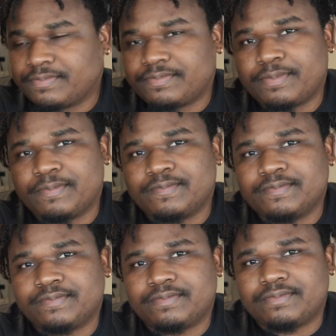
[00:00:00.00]

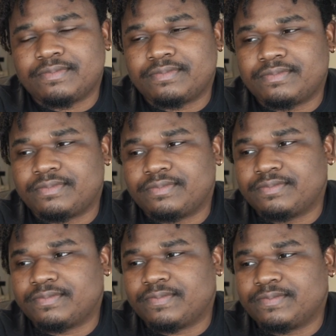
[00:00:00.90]

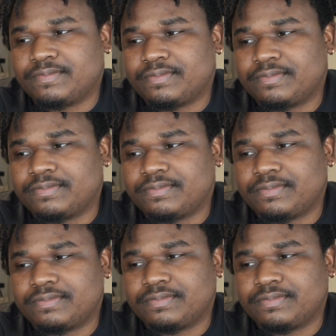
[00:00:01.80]
(not speaking)